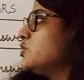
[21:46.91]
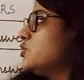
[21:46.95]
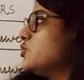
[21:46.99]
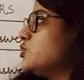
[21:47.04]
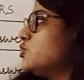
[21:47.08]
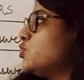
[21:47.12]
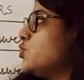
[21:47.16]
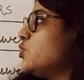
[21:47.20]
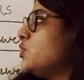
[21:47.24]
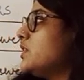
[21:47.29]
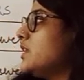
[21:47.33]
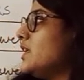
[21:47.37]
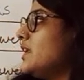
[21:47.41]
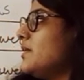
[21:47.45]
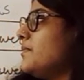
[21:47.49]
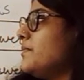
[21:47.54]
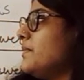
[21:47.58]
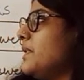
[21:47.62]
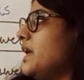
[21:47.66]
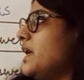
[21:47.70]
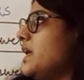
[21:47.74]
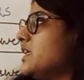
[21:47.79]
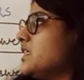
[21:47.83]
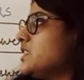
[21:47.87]
So total
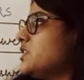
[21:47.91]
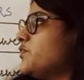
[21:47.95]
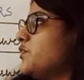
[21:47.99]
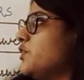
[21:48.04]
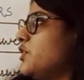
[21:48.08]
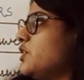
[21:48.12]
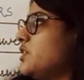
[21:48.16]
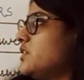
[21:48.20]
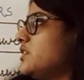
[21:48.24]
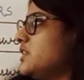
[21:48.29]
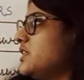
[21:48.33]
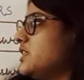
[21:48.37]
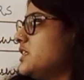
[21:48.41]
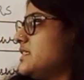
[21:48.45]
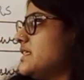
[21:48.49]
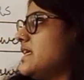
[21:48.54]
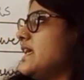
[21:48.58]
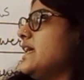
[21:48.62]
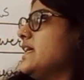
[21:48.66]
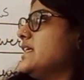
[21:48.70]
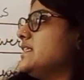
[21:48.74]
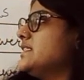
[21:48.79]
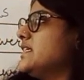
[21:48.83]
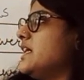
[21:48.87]
marks for this
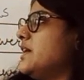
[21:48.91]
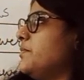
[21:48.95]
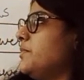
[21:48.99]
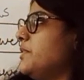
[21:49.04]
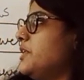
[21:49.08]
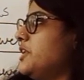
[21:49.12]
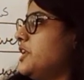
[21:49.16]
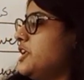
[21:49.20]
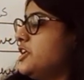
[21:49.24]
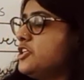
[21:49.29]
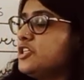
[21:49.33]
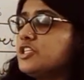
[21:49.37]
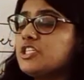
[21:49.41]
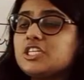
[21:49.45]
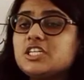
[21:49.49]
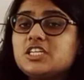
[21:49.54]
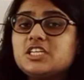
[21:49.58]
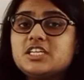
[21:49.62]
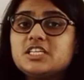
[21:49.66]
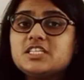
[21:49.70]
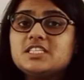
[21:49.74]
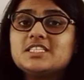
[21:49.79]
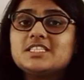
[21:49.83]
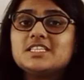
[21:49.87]

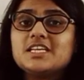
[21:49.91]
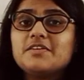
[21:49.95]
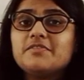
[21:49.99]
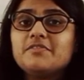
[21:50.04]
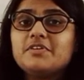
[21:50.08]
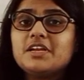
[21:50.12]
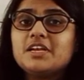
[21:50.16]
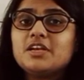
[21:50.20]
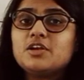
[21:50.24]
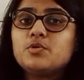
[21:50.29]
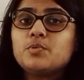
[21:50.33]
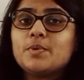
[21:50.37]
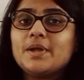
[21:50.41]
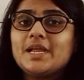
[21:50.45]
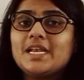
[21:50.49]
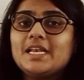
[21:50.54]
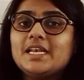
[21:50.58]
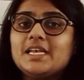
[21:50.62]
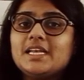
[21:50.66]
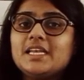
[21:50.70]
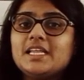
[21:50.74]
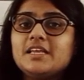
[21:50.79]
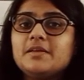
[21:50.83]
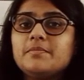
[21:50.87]
examination is
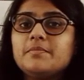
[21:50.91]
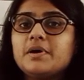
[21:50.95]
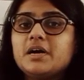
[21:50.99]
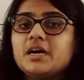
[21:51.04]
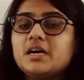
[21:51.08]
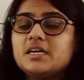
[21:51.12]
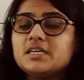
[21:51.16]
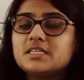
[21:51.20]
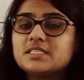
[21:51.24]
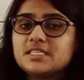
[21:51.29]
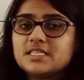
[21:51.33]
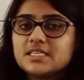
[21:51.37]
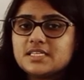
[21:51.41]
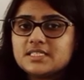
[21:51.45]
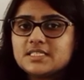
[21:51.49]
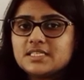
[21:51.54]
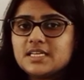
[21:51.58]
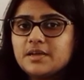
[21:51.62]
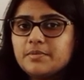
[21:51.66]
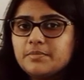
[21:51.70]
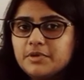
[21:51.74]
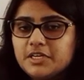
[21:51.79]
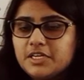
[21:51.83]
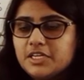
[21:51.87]
720 marks
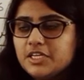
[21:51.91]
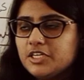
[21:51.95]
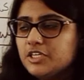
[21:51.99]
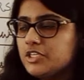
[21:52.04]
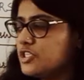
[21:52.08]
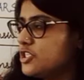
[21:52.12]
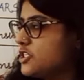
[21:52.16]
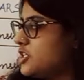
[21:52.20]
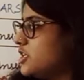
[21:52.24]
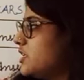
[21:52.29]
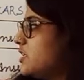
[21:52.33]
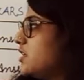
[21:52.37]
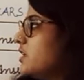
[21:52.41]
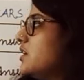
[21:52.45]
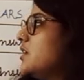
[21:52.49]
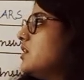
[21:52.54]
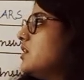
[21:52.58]
examination.